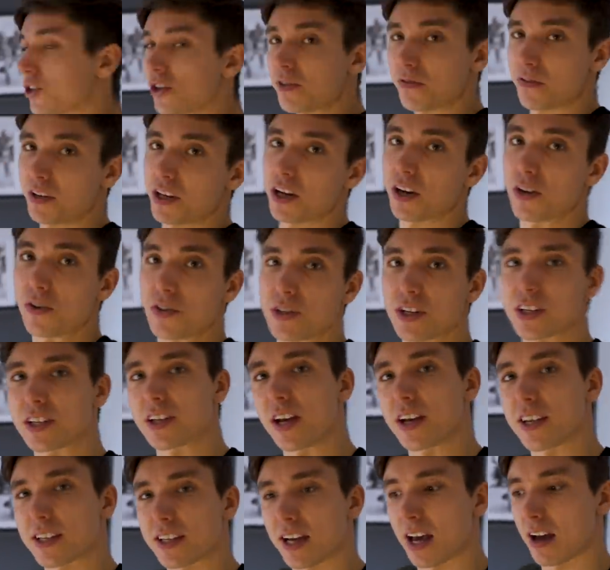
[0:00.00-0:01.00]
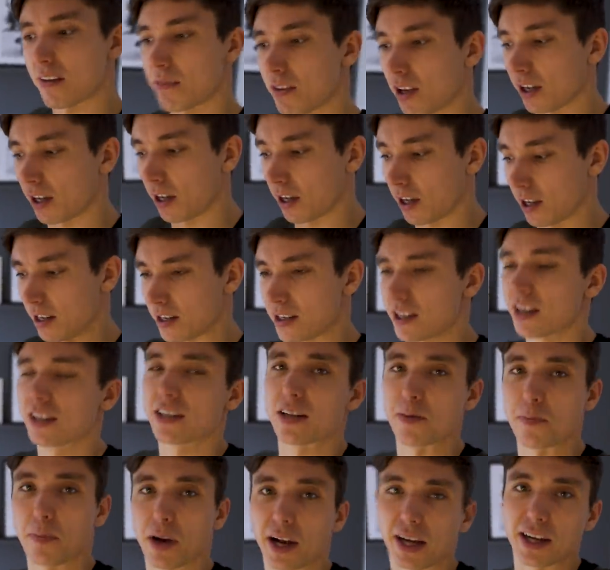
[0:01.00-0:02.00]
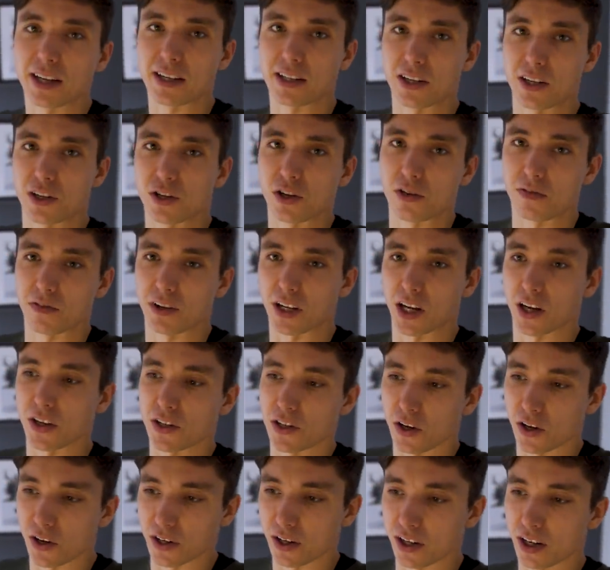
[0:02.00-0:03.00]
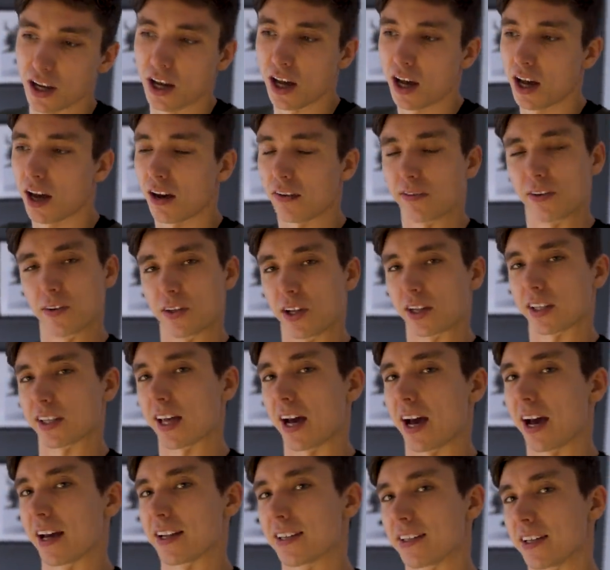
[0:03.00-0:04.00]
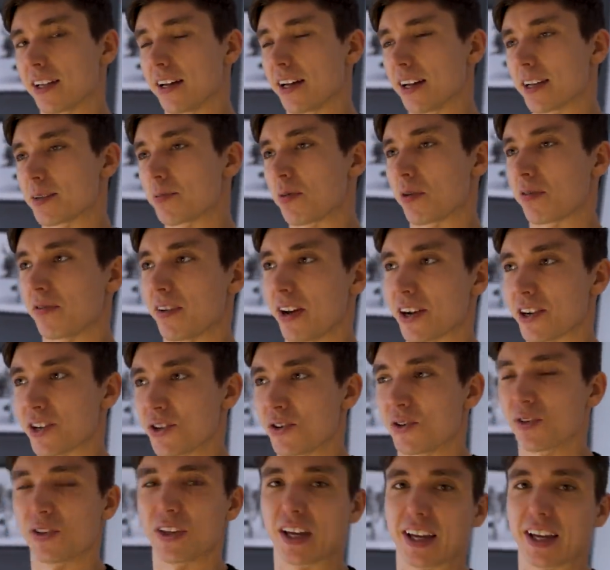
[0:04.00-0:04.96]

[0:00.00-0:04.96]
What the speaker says: shoot videos. It's nice to have like a consistent place to shoot videos on. I feel like that adds a nice professional